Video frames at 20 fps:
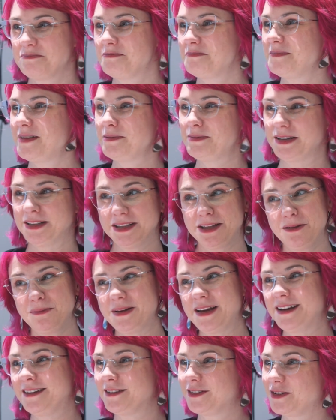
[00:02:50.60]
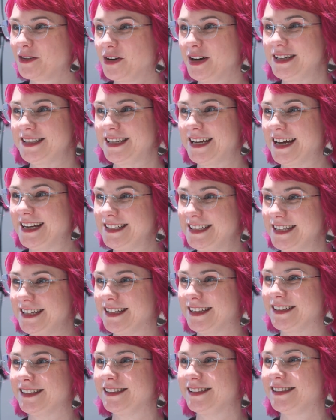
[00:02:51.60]
maybe a little bit crazy
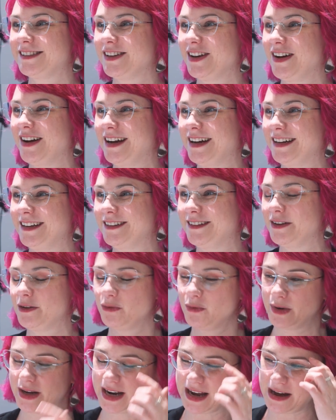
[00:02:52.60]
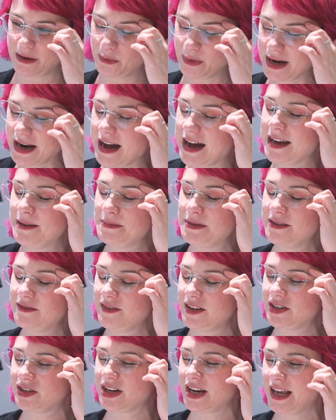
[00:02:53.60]
ideas on what I'm
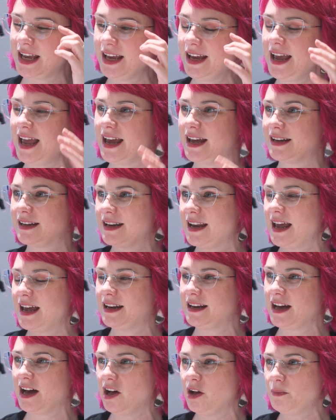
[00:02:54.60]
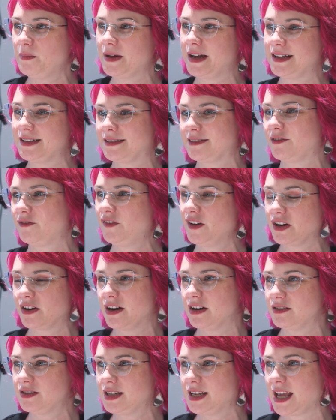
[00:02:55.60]
envisioning and help us figure
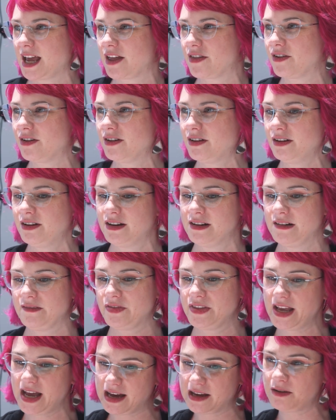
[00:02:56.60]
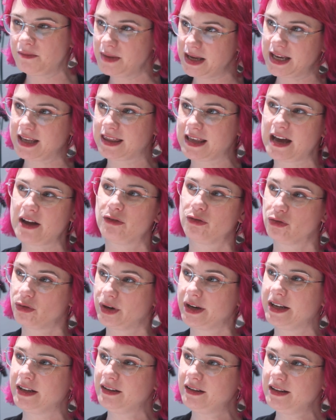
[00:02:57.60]
out together how to make that
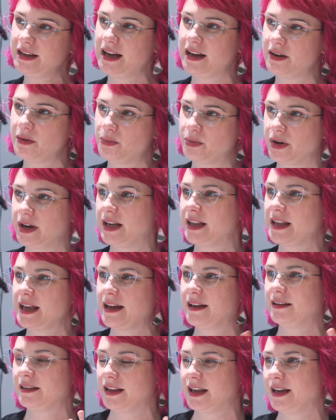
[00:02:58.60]
real, how to bring that